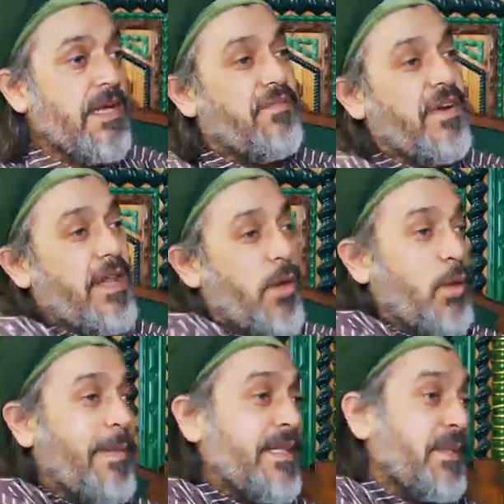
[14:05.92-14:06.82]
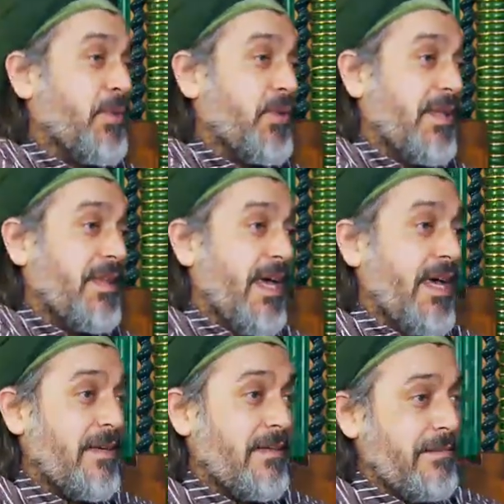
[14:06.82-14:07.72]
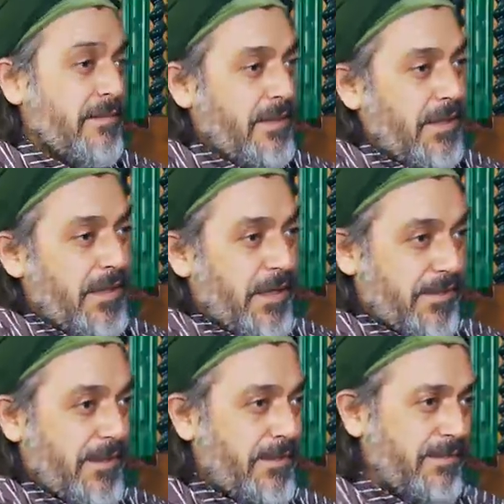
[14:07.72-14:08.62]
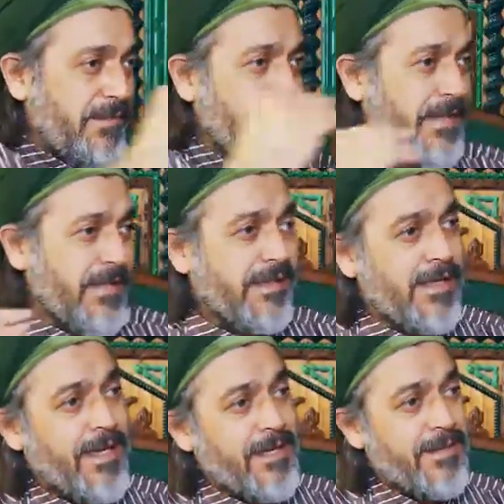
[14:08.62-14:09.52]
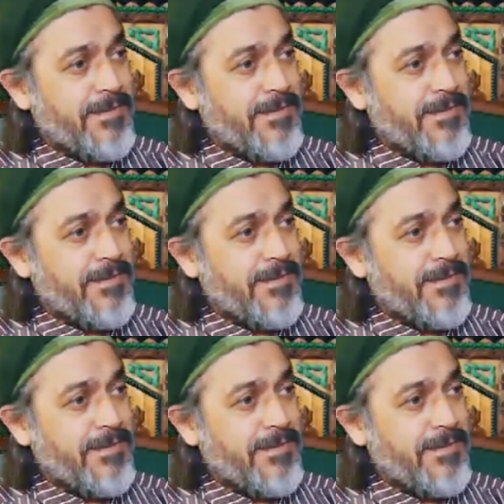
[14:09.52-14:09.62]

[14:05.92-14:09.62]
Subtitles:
if Allah Almighty put it there, it is there.